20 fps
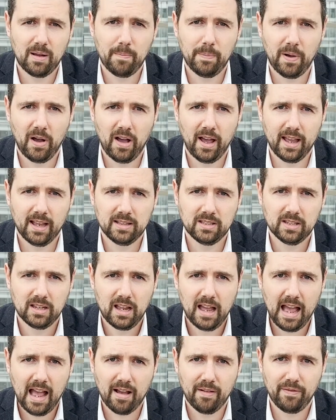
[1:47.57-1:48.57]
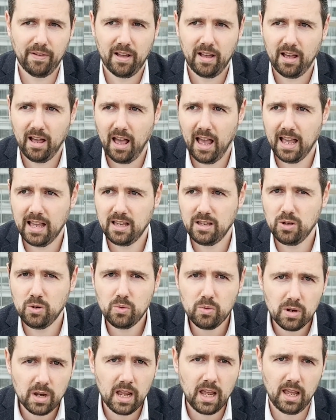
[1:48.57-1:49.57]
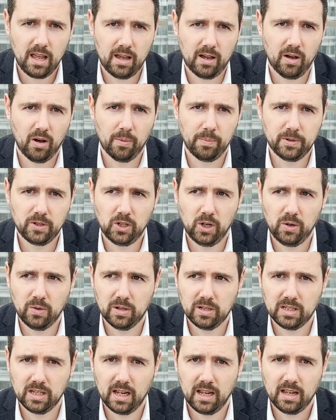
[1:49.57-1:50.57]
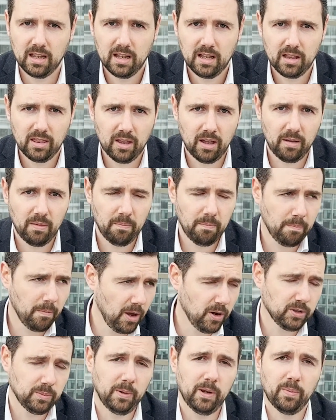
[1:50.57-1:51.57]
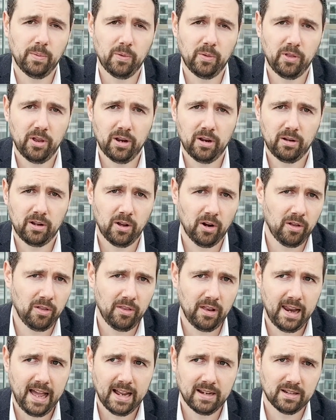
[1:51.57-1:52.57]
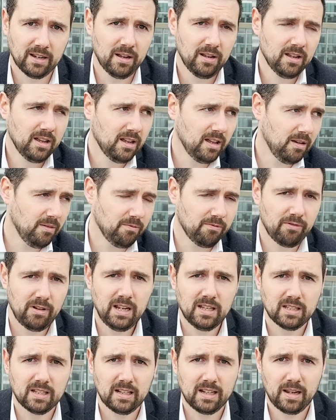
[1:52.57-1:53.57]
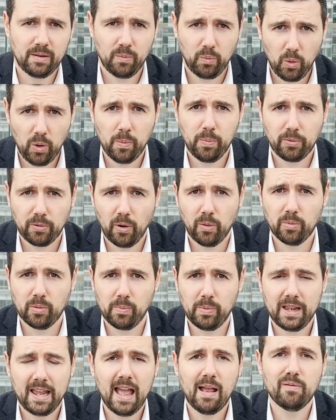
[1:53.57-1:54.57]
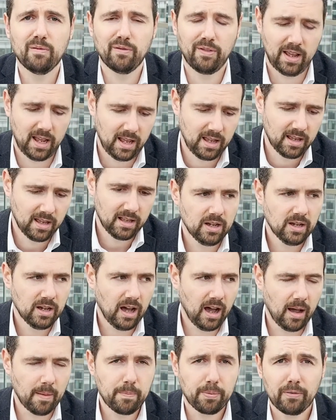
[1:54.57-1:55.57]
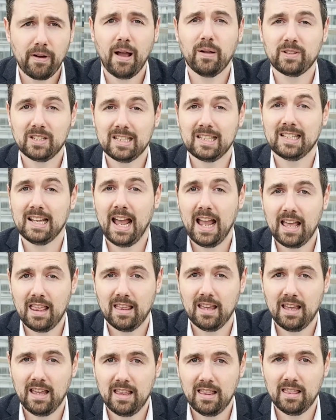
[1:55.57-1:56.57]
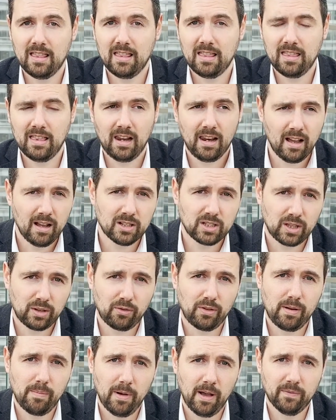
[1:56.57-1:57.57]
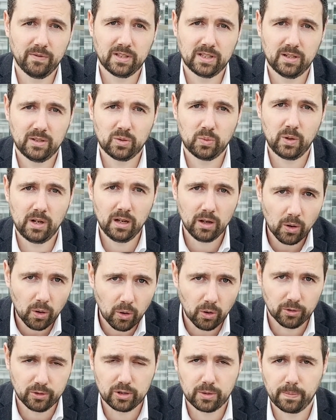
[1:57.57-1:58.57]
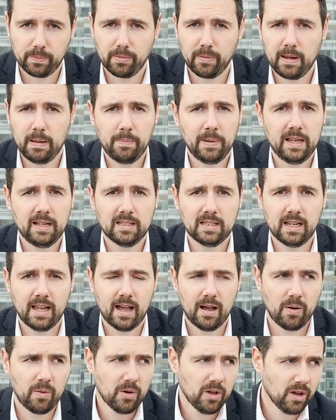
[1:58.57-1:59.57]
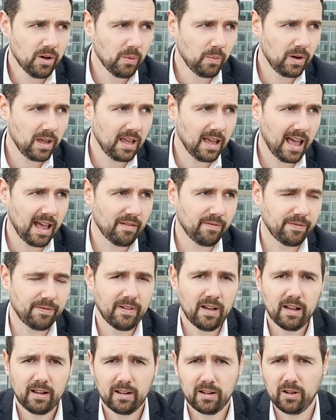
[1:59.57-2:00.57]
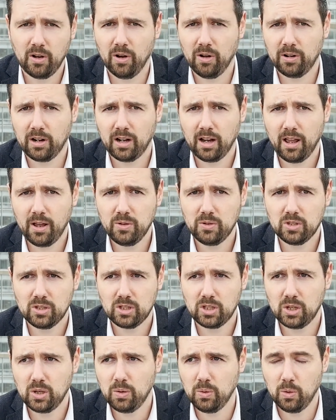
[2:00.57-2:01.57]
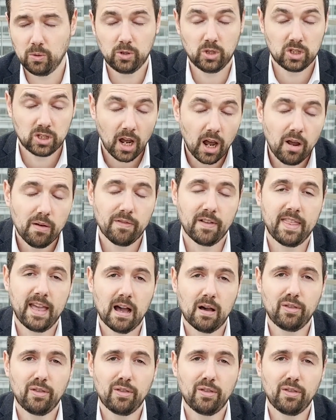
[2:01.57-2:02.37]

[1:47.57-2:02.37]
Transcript: buyers have a unique opportunity that most people that have got on the ladder recently will probably envy. I'm proud to say that in the last three months since we launched PCL, we have got close to or just over now